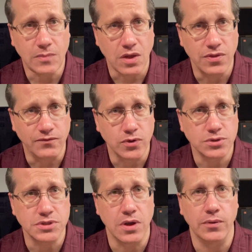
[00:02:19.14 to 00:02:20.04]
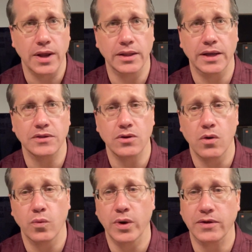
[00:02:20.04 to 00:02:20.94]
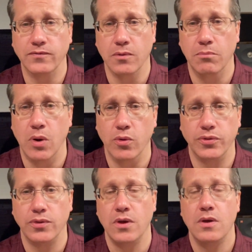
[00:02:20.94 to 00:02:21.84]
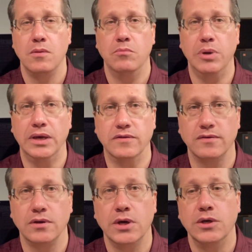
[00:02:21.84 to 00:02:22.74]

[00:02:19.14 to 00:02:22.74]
the first note and let the note ring for both beats.